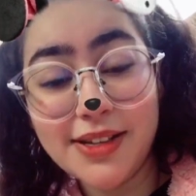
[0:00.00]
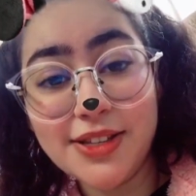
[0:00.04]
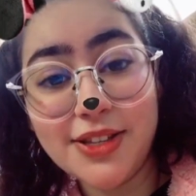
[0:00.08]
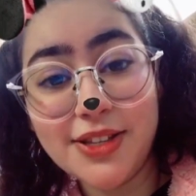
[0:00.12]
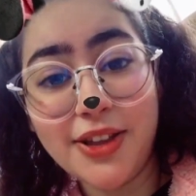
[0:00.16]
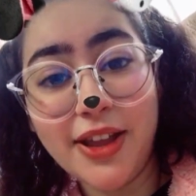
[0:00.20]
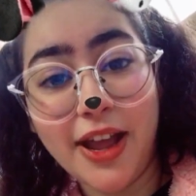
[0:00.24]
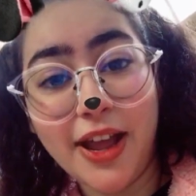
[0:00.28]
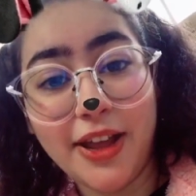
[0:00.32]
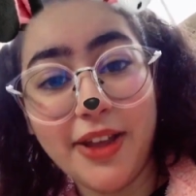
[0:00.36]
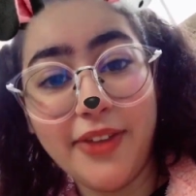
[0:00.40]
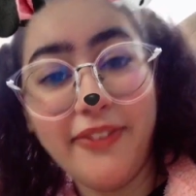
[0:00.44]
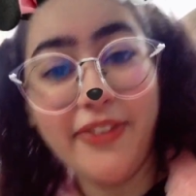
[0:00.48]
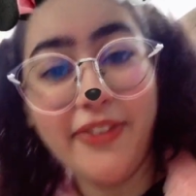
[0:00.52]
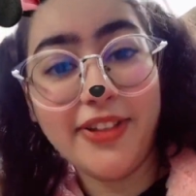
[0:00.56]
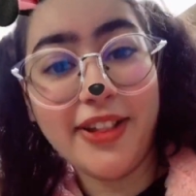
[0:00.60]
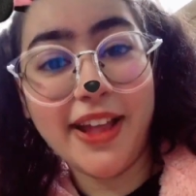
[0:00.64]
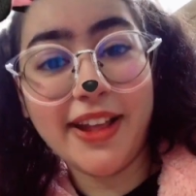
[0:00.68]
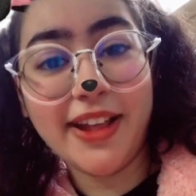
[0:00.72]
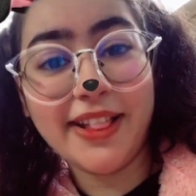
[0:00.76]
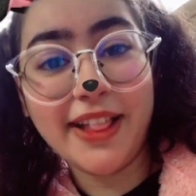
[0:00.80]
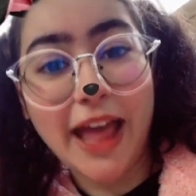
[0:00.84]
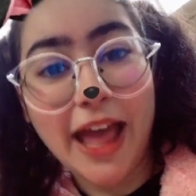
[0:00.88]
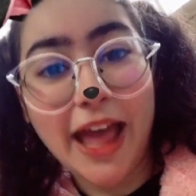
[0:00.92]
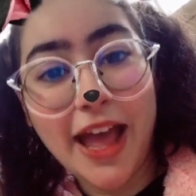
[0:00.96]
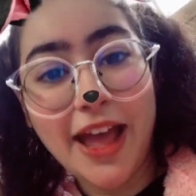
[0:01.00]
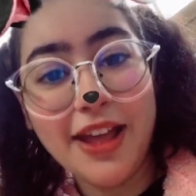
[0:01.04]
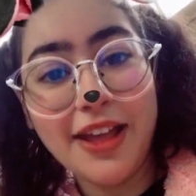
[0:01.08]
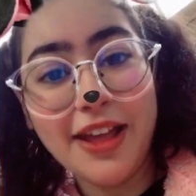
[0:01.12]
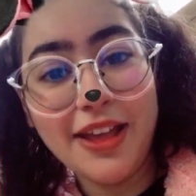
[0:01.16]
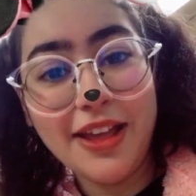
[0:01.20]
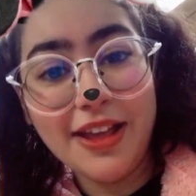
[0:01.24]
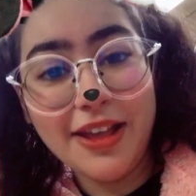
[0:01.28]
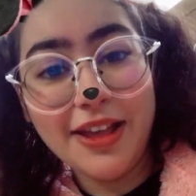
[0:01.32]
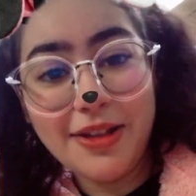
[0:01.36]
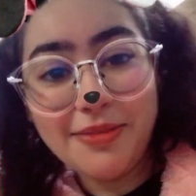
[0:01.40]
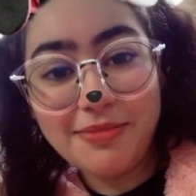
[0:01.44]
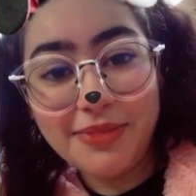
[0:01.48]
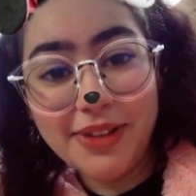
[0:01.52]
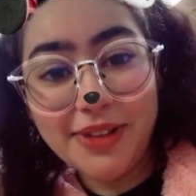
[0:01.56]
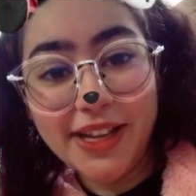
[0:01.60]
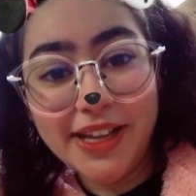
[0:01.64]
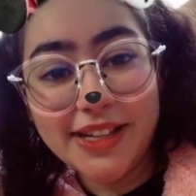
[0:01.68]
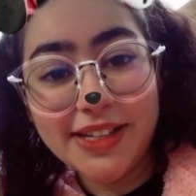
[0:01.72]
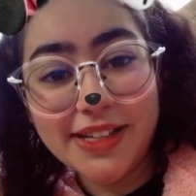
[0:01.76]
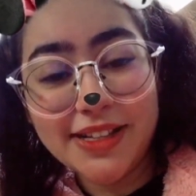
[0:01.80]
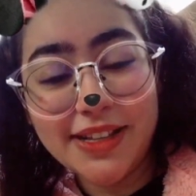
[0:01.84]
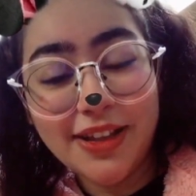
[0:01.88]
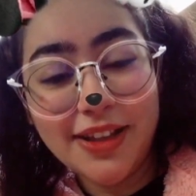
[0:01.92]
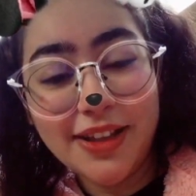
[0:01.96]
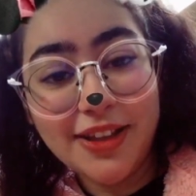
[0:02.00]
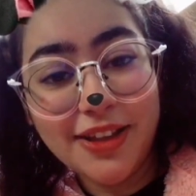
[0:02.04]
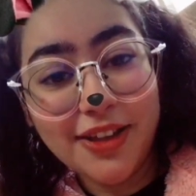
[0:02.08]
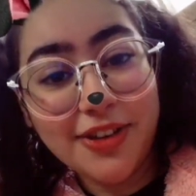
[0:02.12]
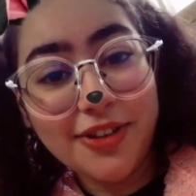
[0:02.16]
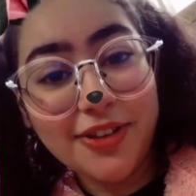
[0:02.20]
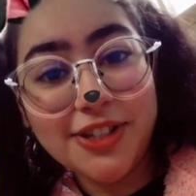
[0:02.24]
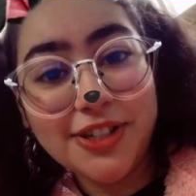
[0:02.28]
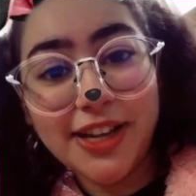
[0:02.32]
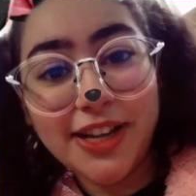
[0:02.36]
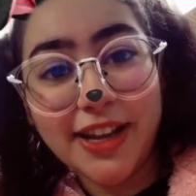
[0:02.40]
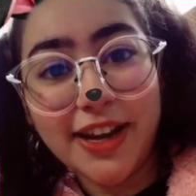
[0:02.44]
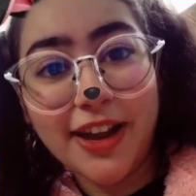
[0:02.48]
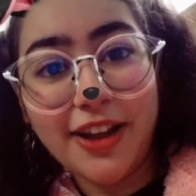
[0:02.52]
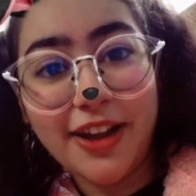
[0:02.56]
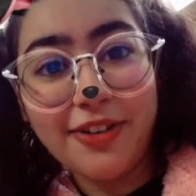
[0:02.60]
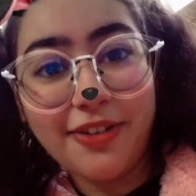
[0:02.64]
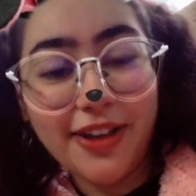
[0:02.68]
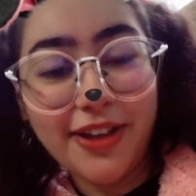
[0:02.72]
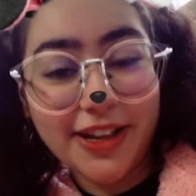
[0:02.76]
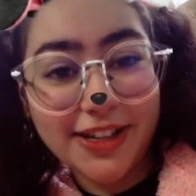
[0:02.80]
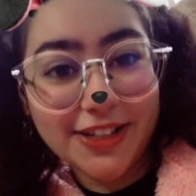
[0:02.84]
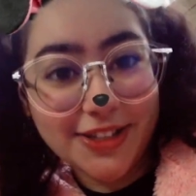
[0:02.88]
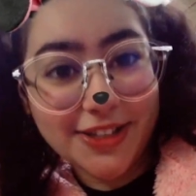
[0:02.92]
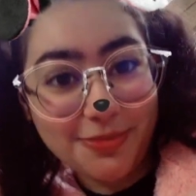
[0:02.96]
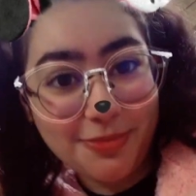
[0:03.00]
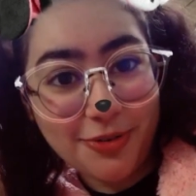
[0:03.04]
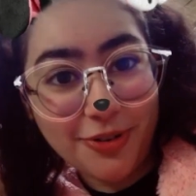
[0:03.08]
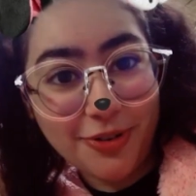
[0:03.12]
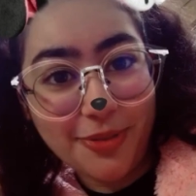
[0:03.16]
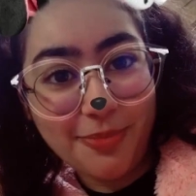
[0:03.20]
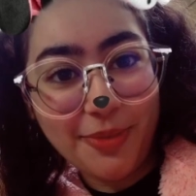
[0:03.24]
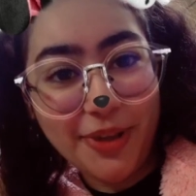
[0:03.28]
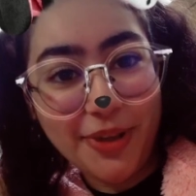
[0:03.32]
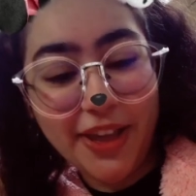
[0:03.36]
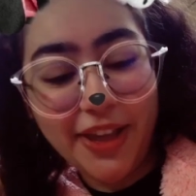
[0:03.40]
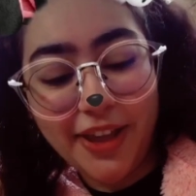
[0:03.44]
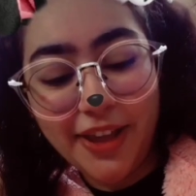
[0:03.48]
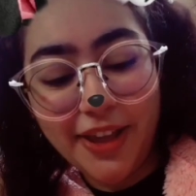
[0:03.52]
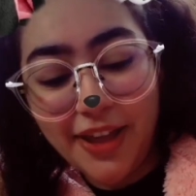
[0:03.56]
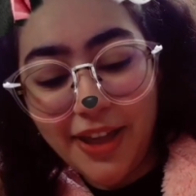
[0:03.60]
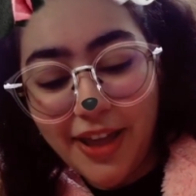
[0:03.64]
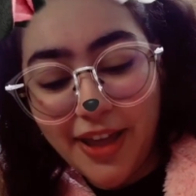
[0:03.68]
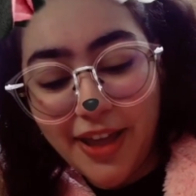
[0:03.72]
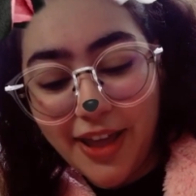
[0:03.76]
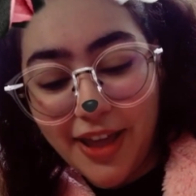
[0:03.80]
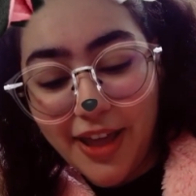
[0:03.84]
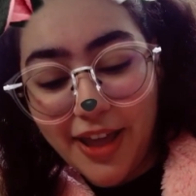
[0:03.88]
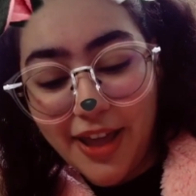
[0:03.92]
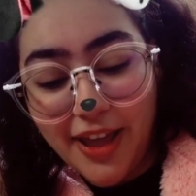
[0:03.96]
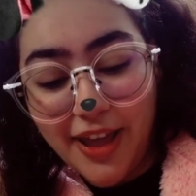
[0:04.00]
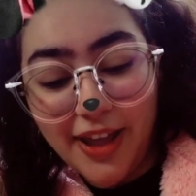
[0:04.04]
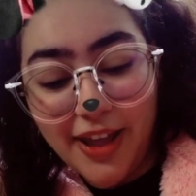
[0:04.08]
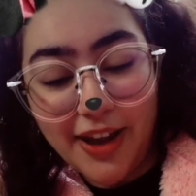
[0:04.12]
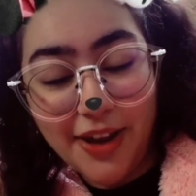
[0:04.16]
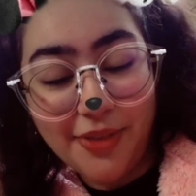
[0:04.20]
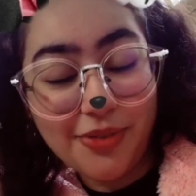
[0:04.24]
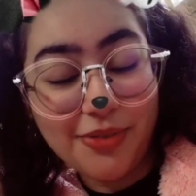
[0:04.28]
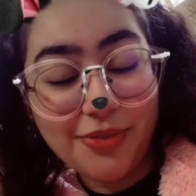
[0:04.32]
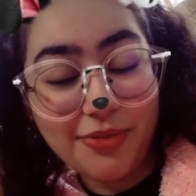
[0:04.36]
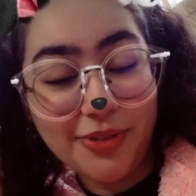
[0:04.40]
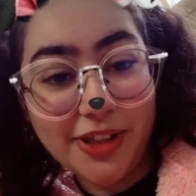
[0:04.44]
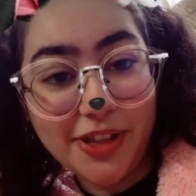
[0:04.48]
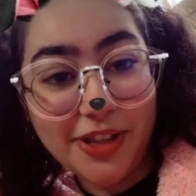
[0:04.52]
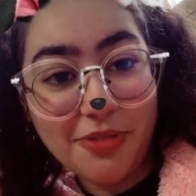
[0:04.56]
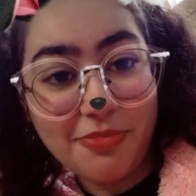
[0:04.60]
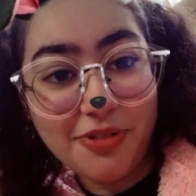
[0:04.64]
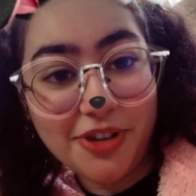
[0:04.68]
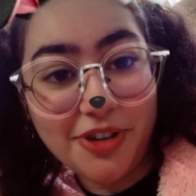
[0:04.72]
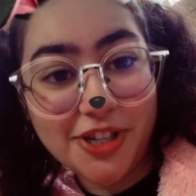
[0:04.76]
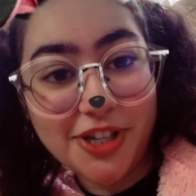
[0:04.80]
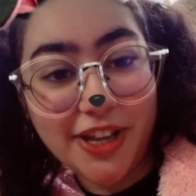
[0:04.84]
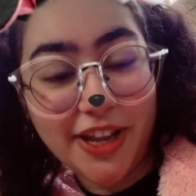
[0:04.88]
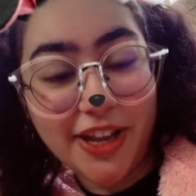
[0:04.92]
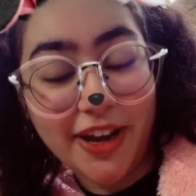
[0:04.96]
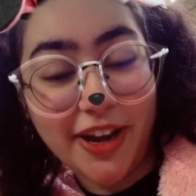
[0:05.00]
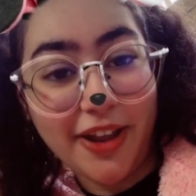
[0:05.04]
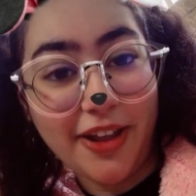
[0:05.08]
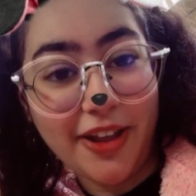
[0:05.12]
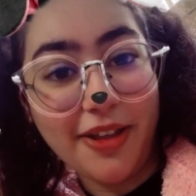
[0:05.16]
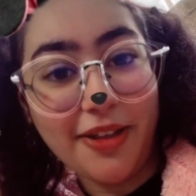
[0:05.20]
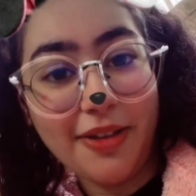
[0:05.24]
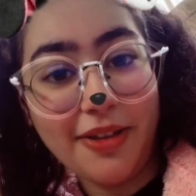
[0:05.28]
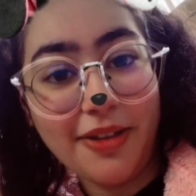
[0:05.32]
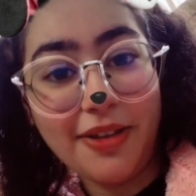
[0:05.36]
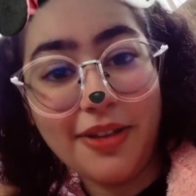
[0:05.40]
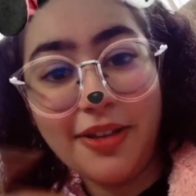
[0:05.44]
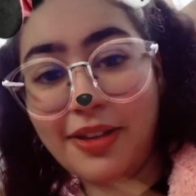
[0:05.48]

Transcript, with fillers: So yeah, if you like that, please go check it out and support me, and I would really appreciate it.